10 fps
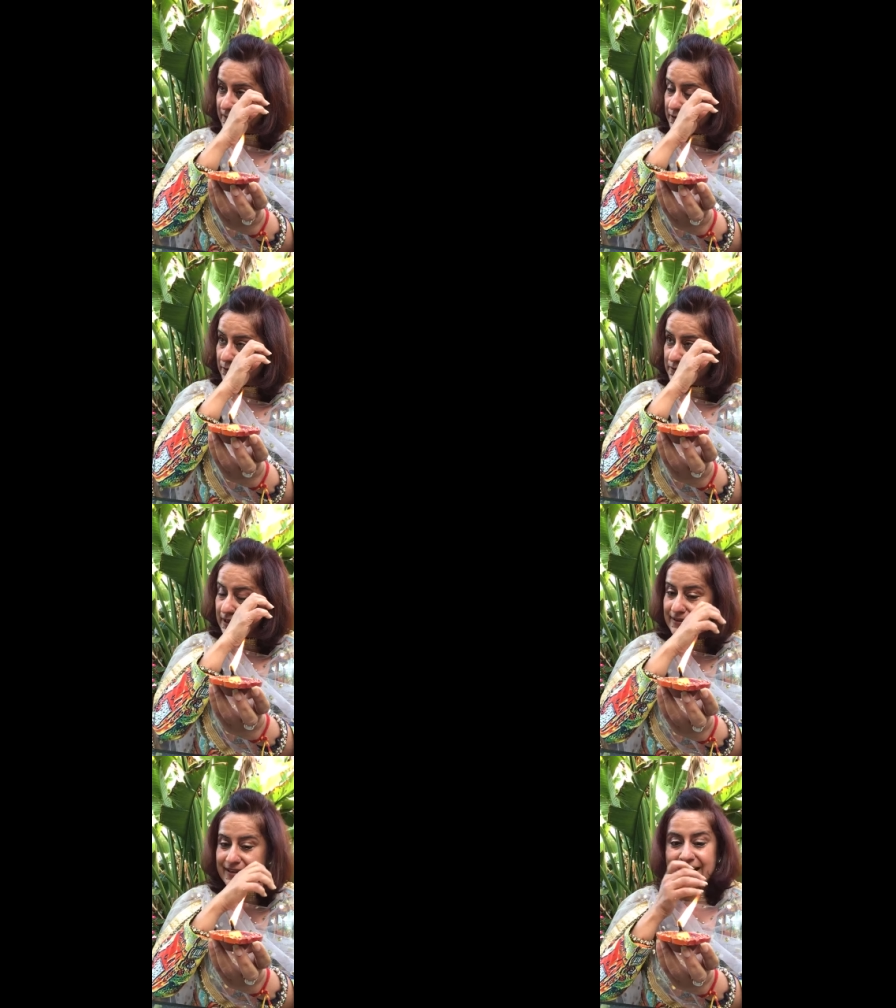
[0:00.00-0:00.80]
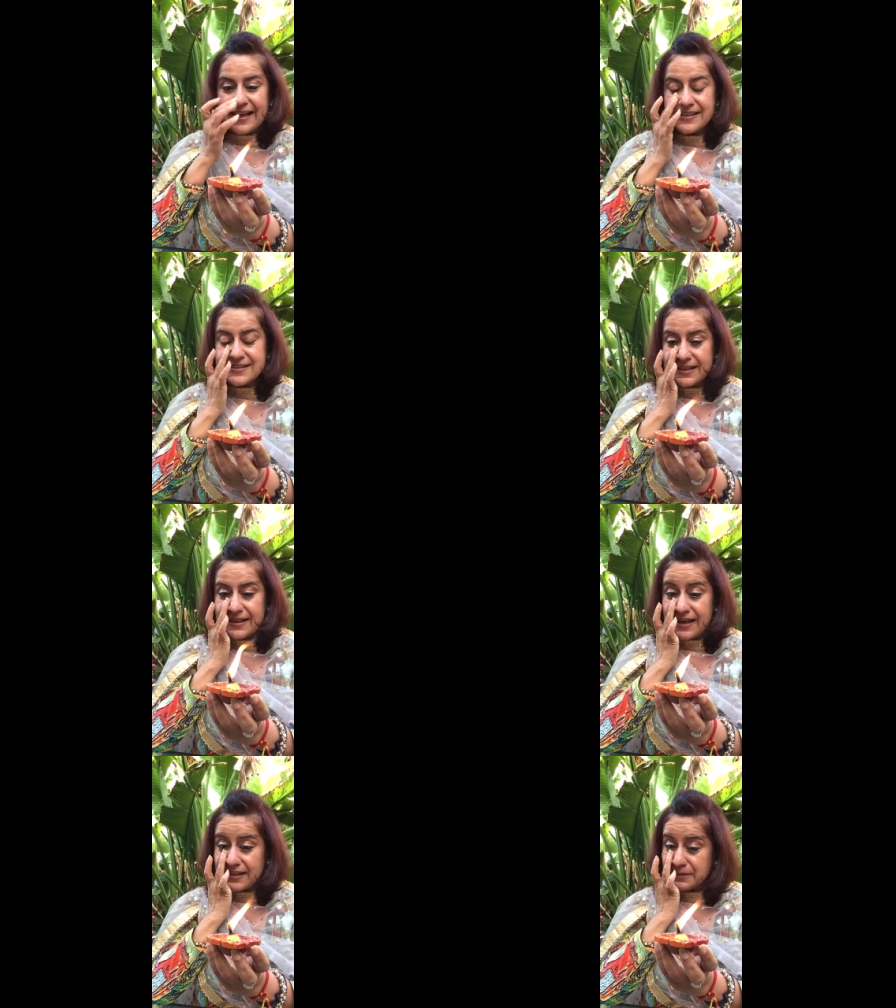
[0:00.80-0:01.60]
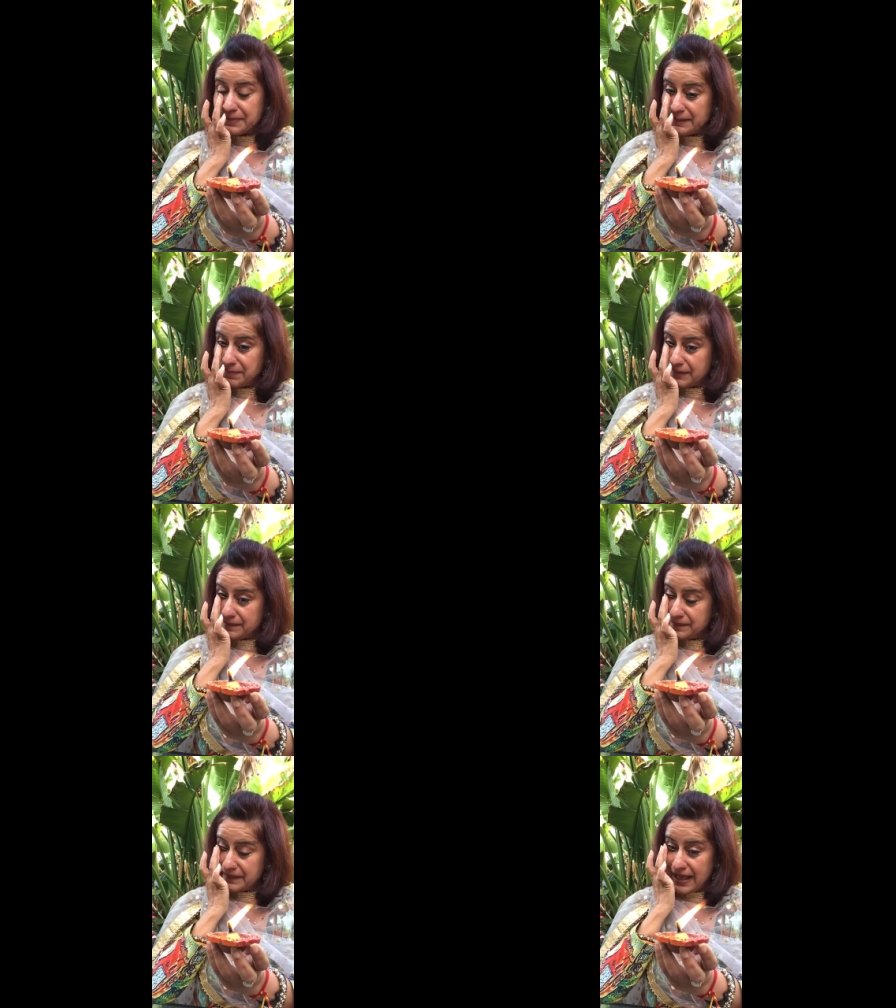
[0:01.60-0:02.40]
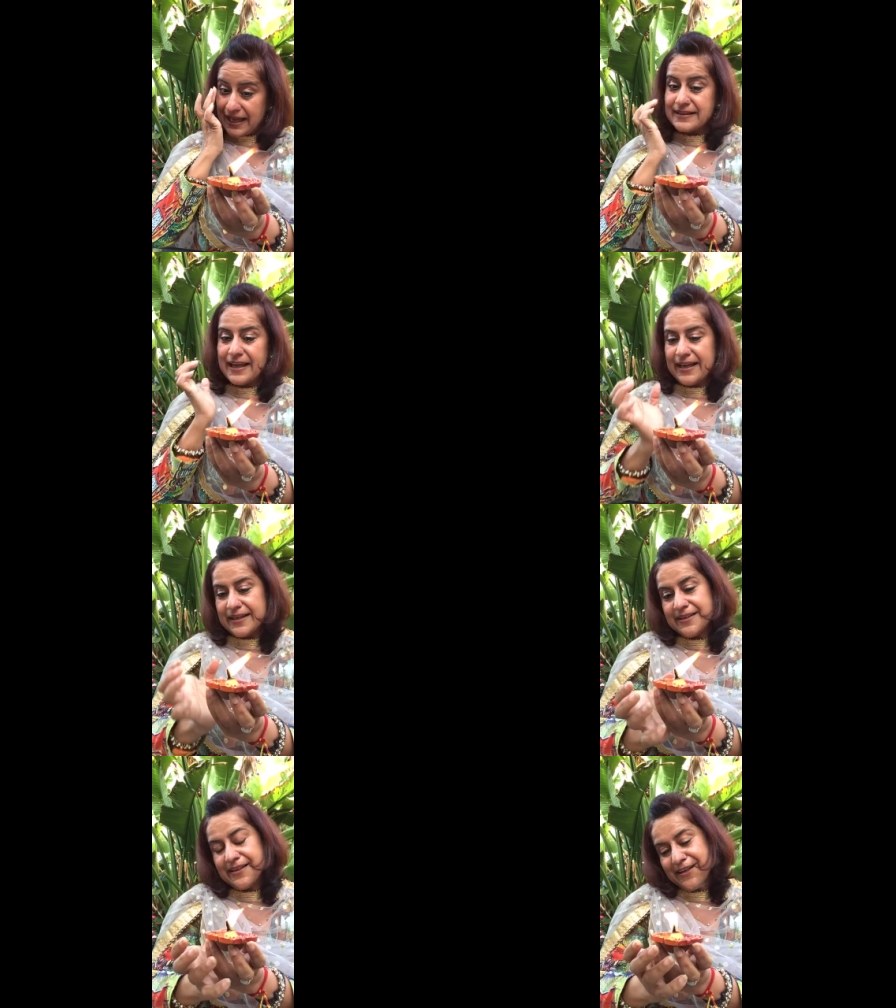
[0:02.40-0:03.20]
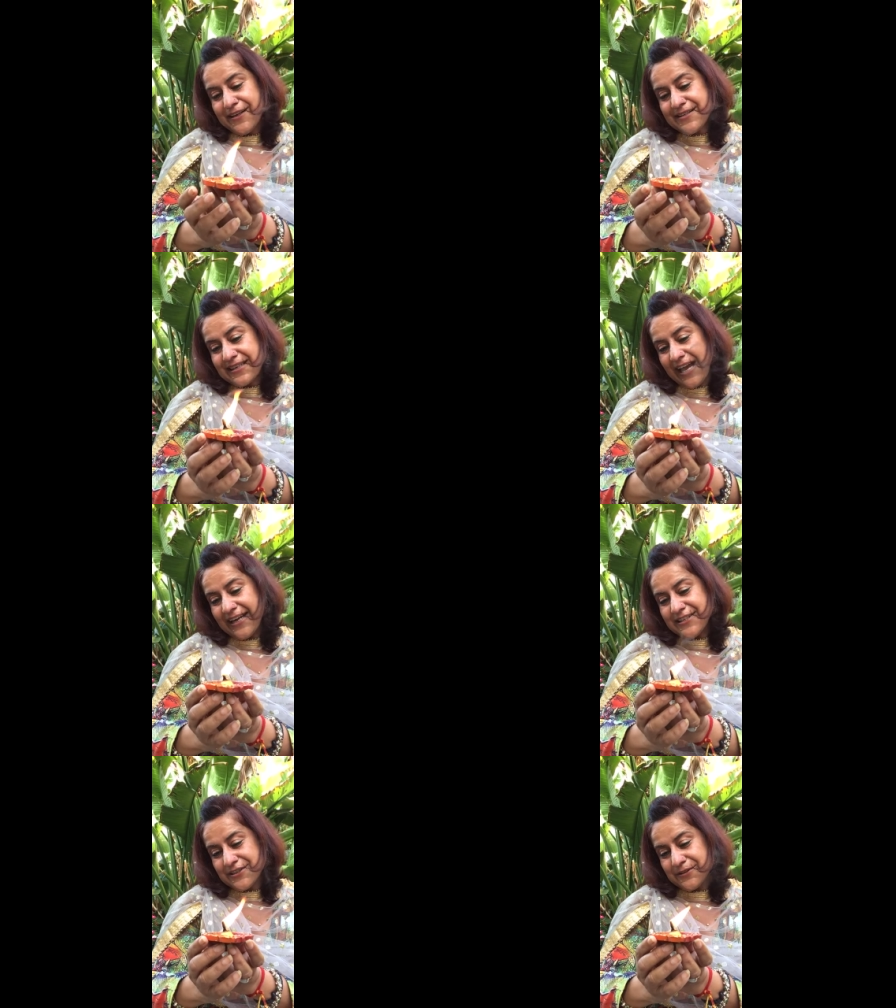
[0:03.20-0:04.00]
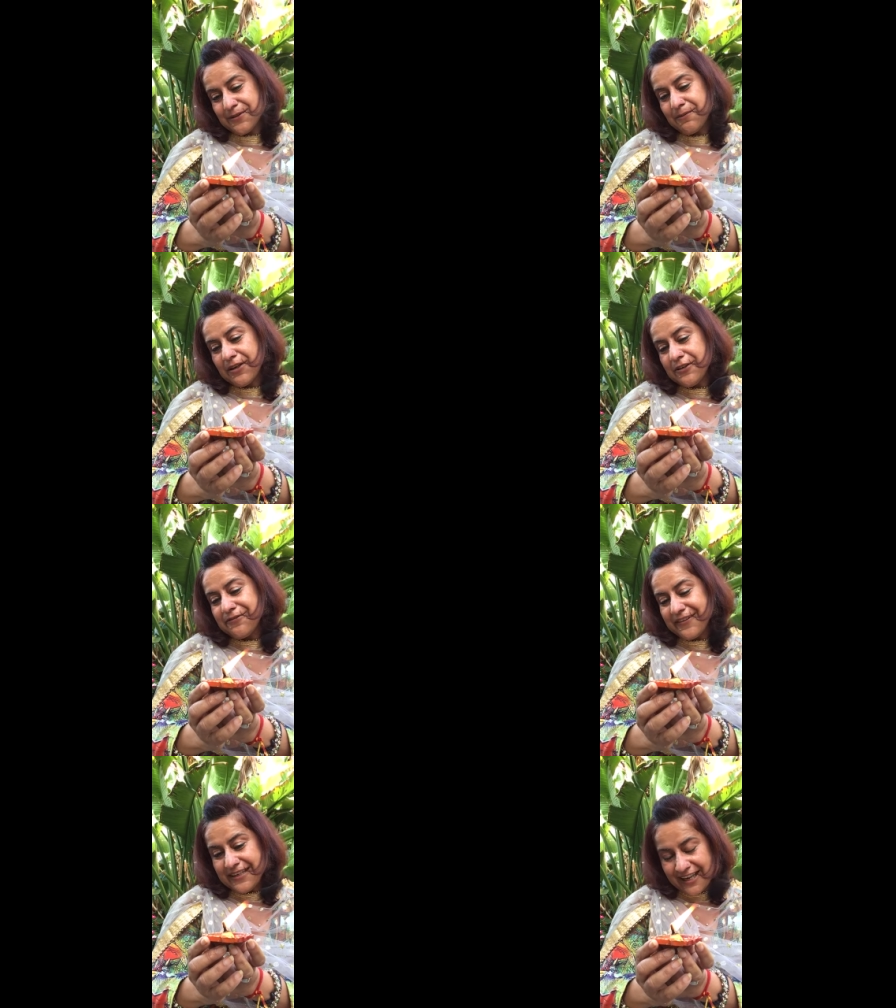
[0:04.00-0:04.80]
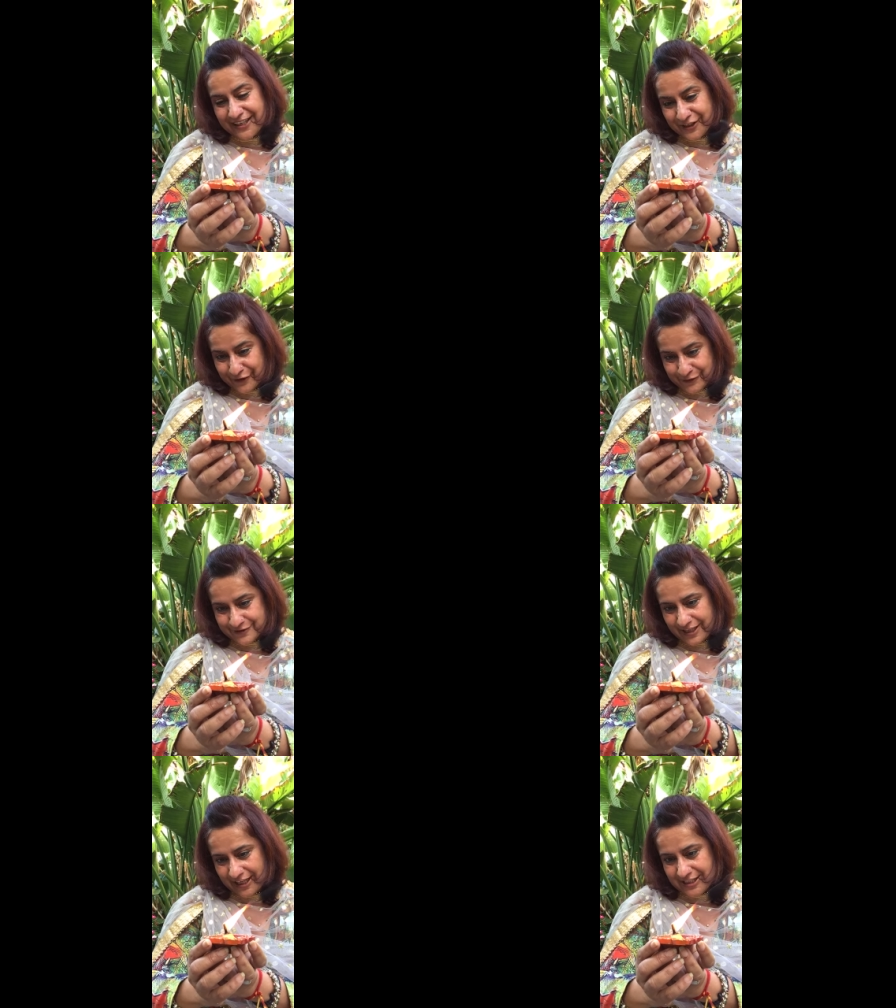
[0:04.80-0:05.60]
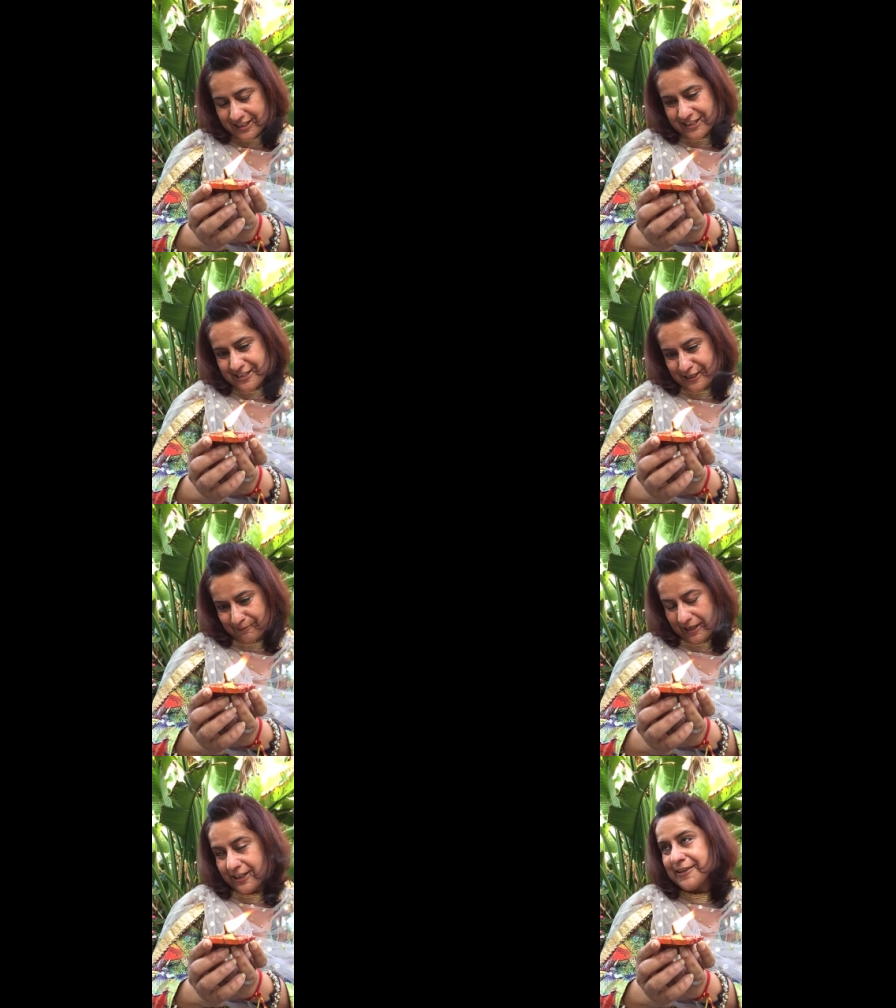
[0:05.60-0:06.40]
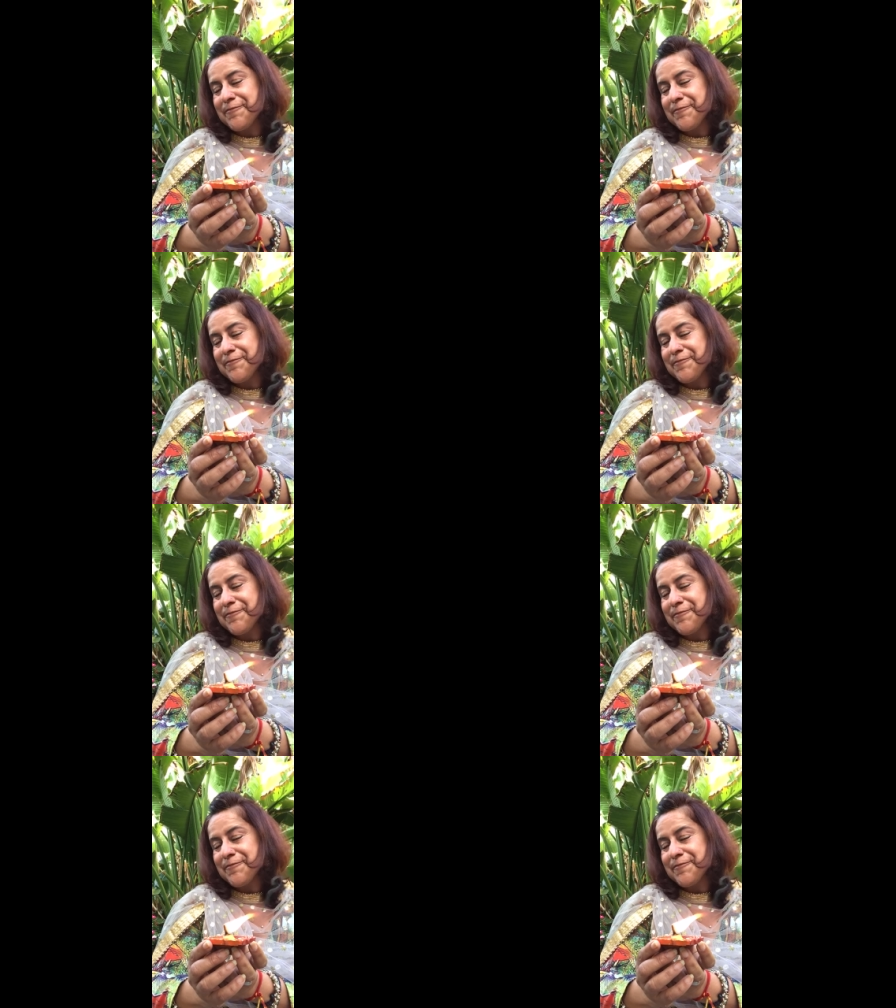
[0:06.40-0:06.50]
Know that the light in another people are there to guide you when you feel like your own light is dimming.